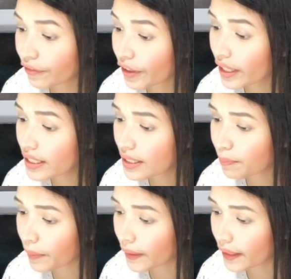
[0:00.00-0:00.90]
for this
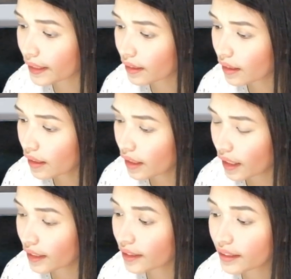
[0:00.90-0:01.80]
part,
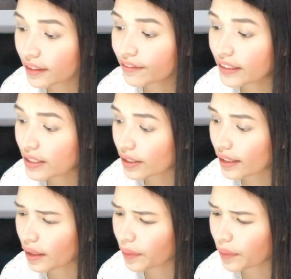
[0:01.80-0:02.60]
inductive reasoning,